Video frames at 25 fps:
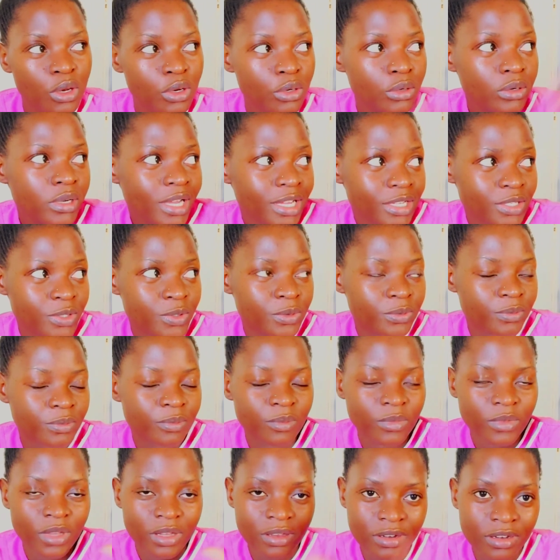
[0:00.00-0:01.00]
look at
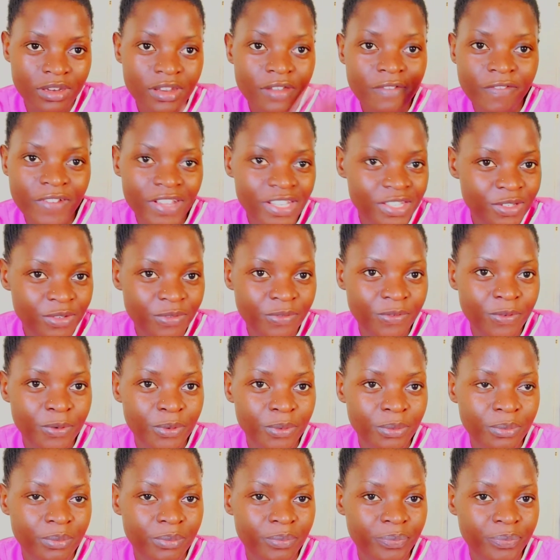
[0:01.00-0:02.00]
the first
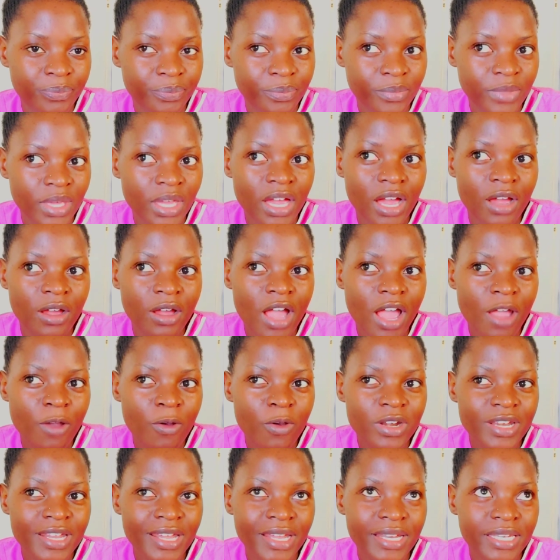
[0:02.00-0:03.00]
fume I
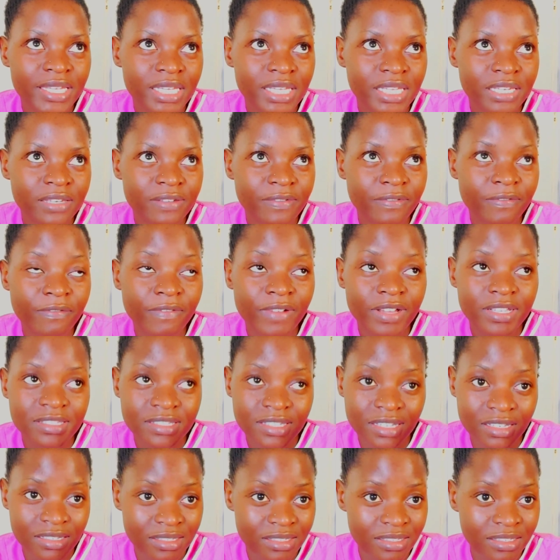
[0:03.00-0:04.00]
ordered in
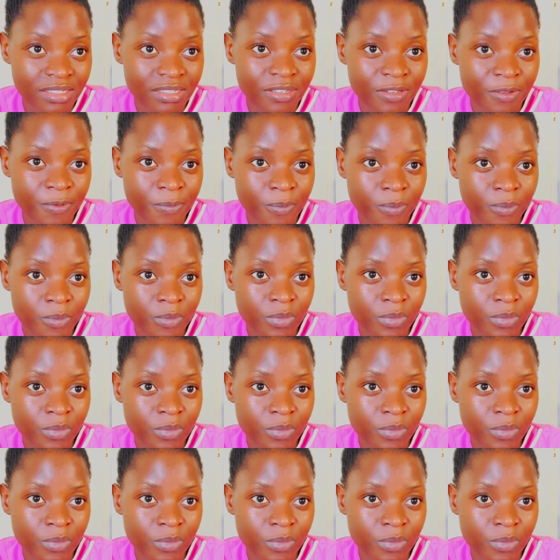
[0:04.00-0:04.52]
Versace.